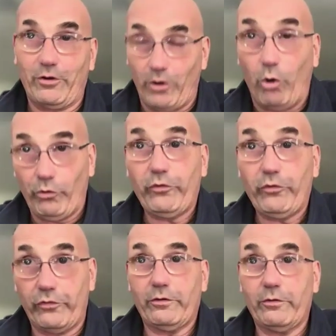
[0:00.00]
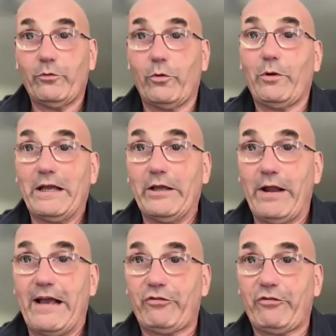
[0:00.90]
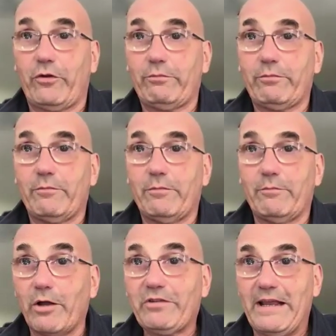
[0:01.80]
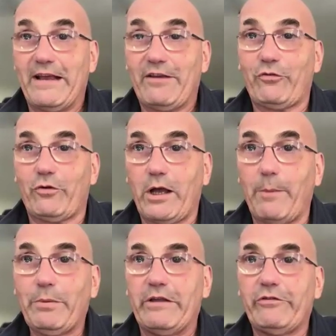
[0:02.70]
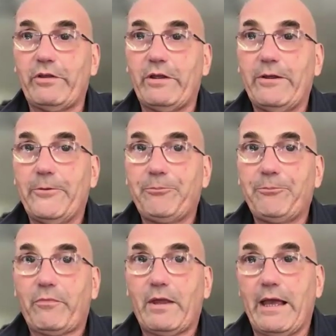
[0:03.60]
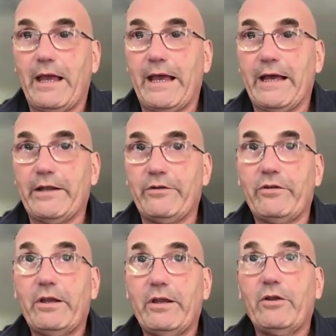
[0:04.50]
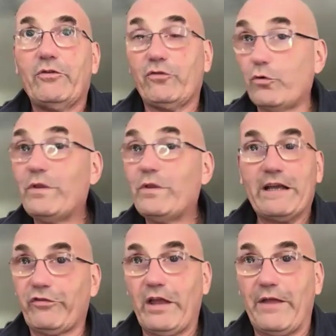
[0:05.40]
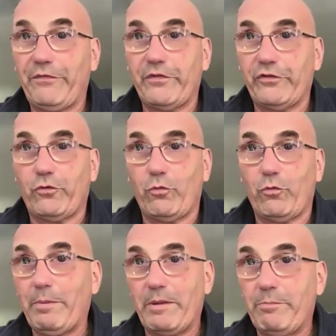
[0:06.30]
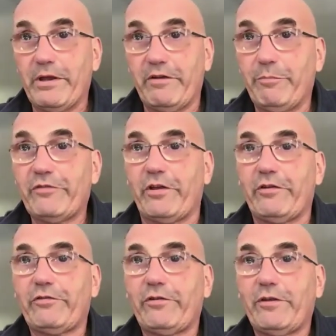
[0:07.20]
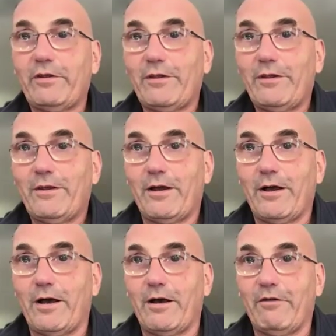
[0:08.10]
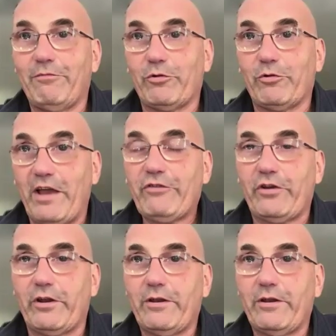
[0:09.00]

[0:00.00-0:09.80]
owners, with international multinational companies. And to the extent that this grubby bit of business of protection